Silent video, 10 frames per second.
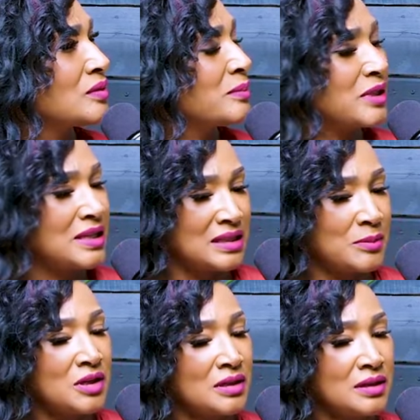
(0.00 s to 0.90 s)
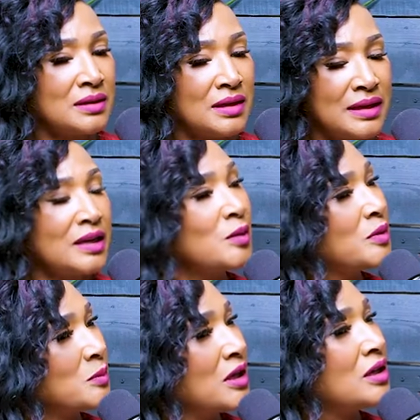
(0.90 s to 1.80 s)
because I'm going to help
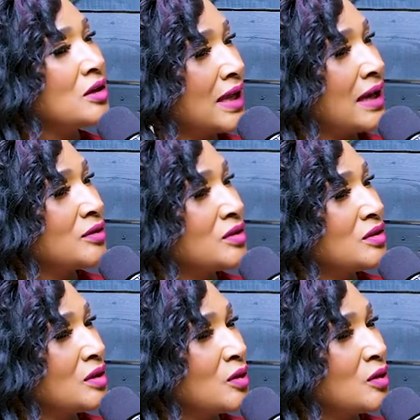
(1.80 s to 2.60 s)
him get on out, you know.